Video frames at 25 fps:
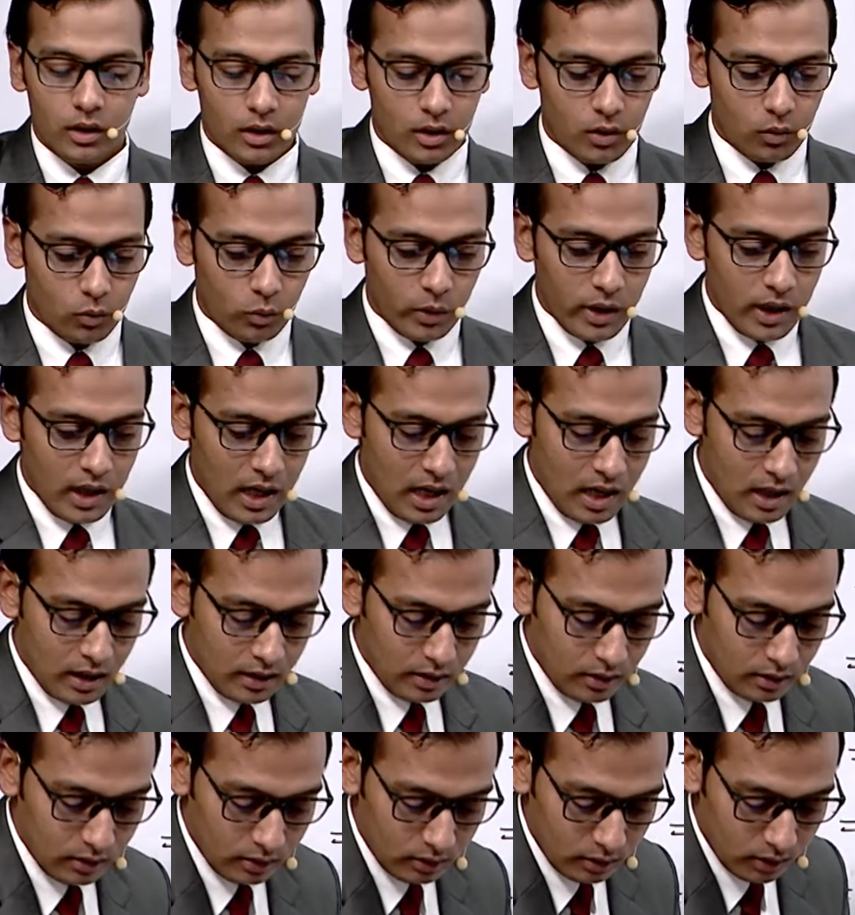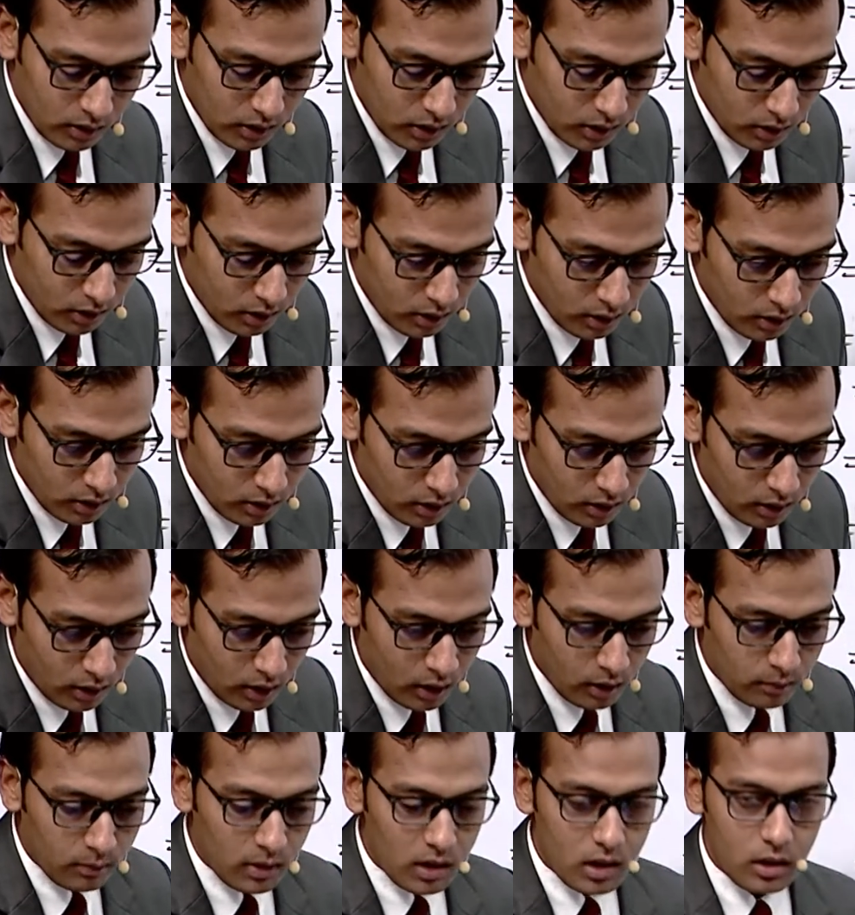We are
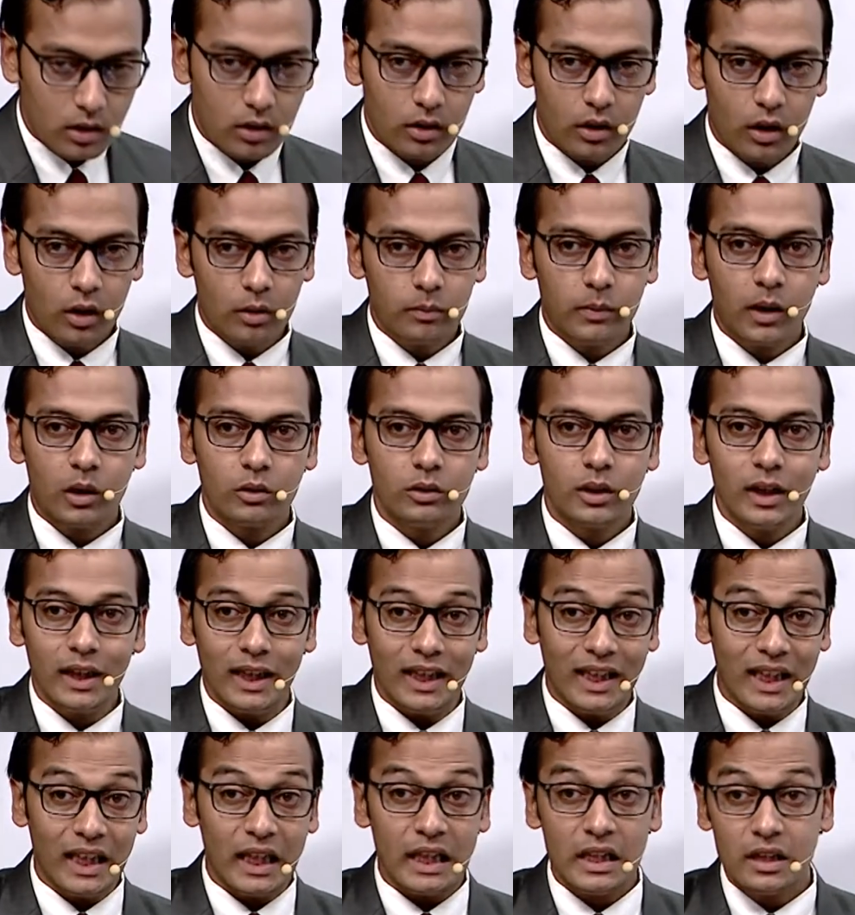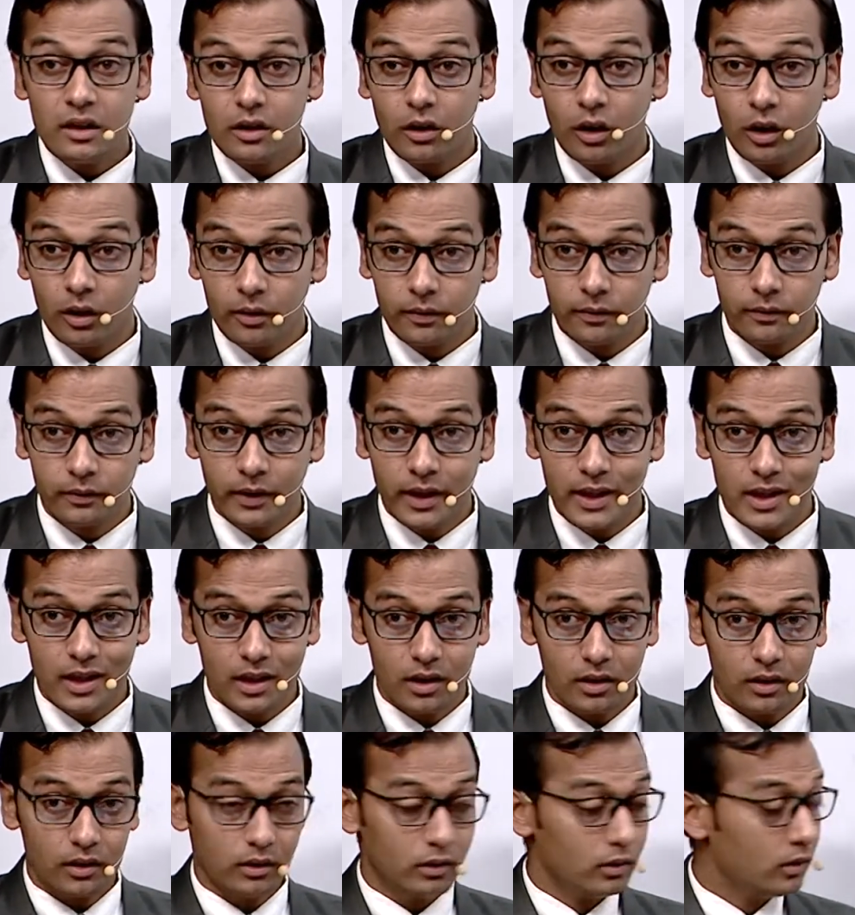almost about the end of this
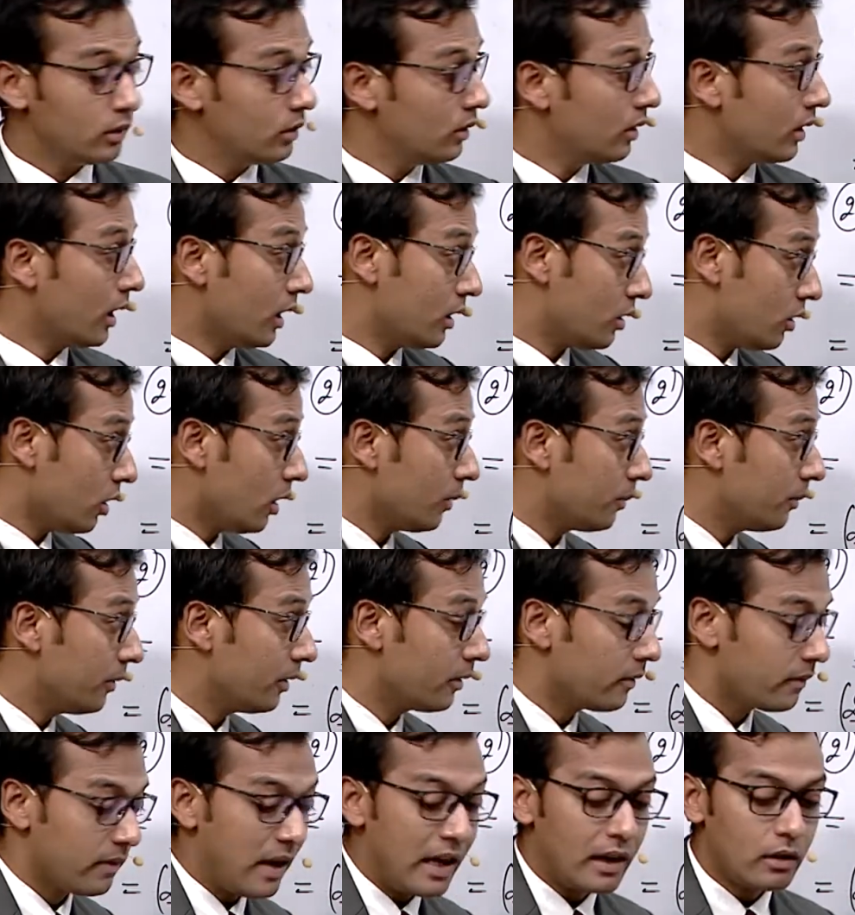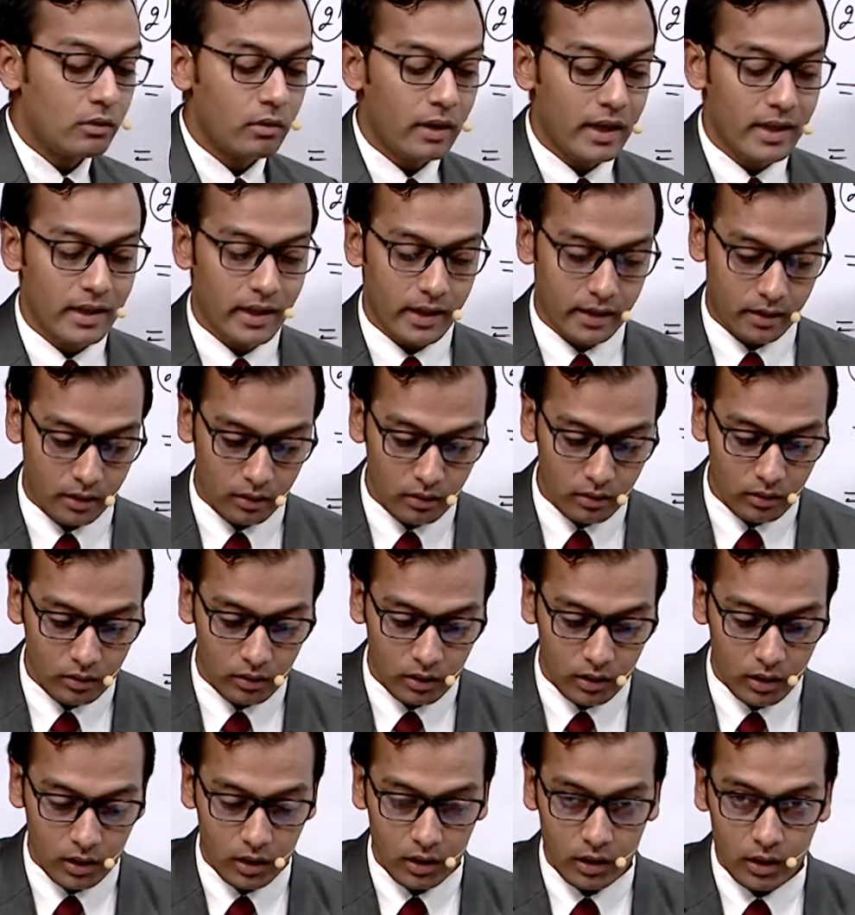topic, factorization.
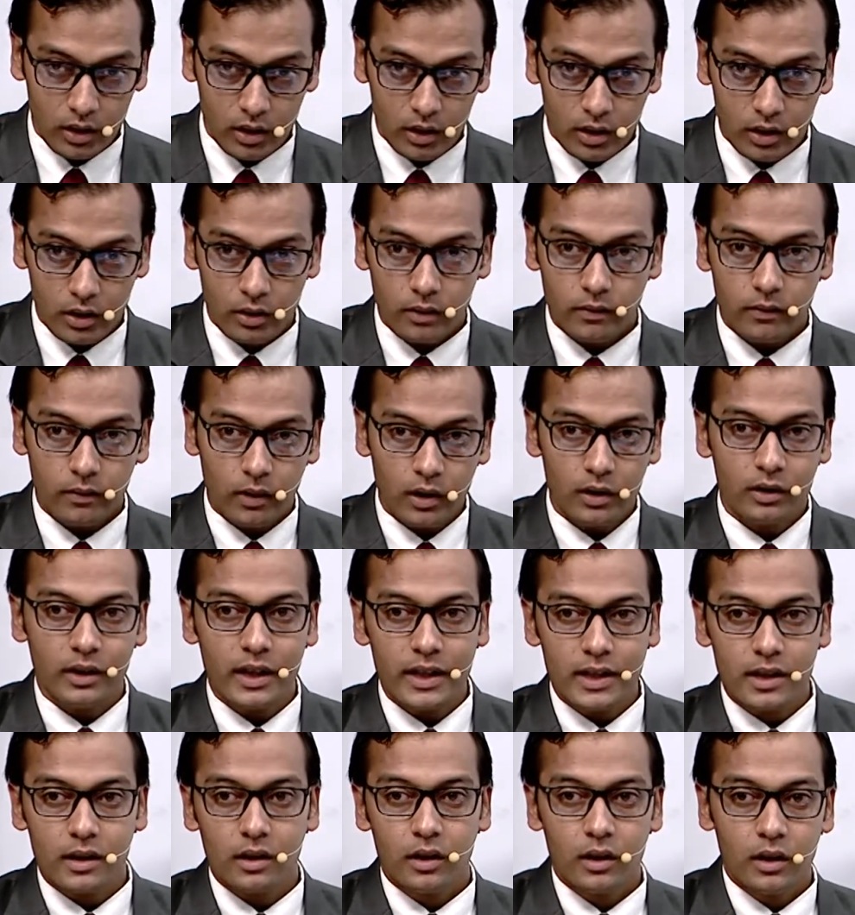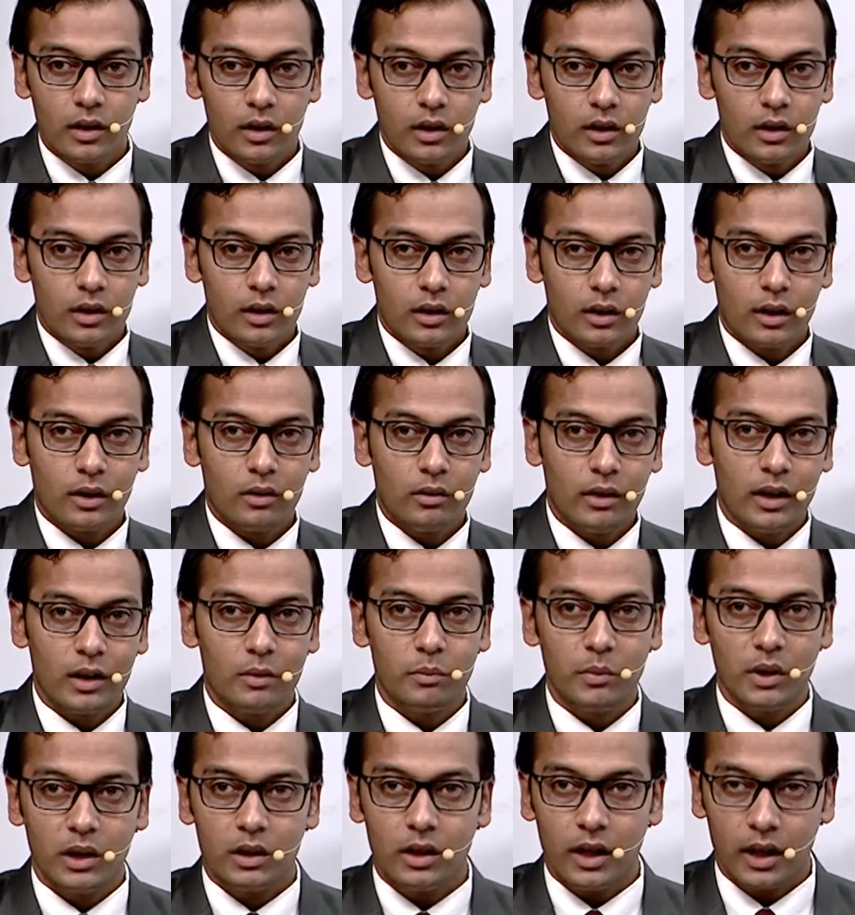For this, now let
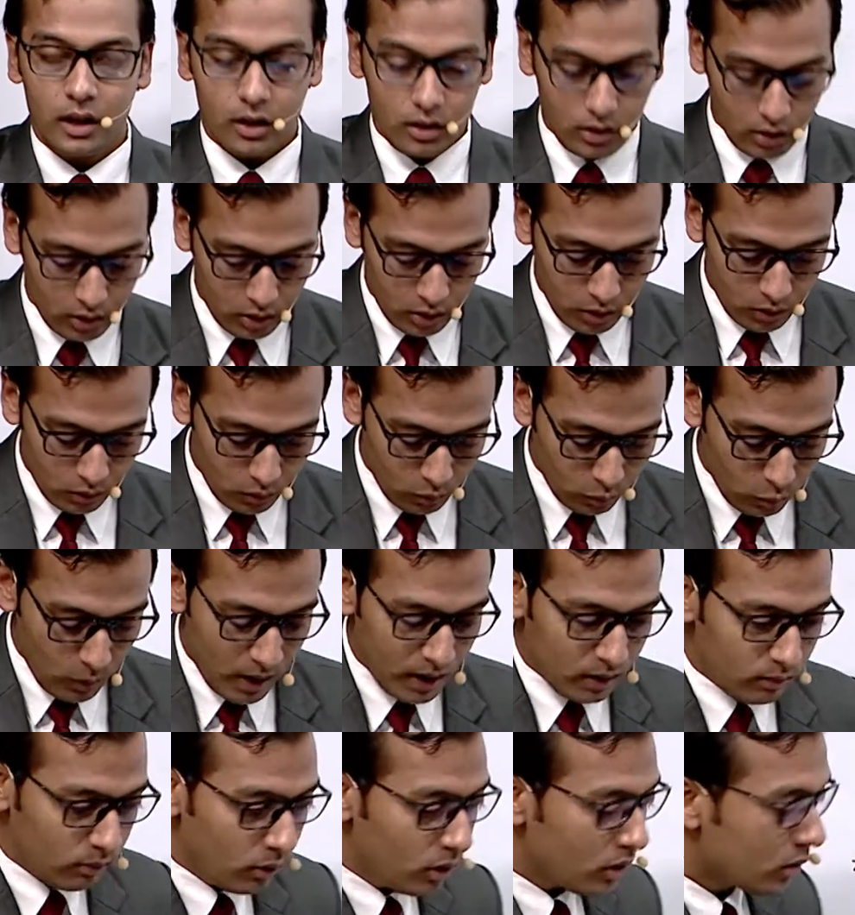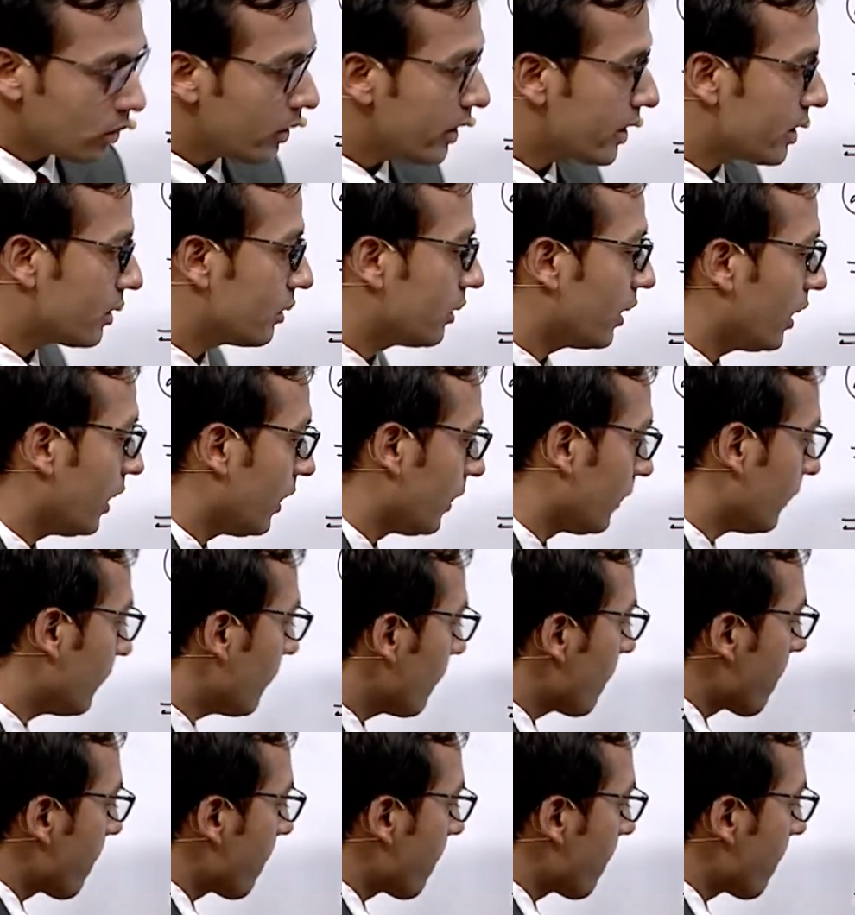me take one more question here.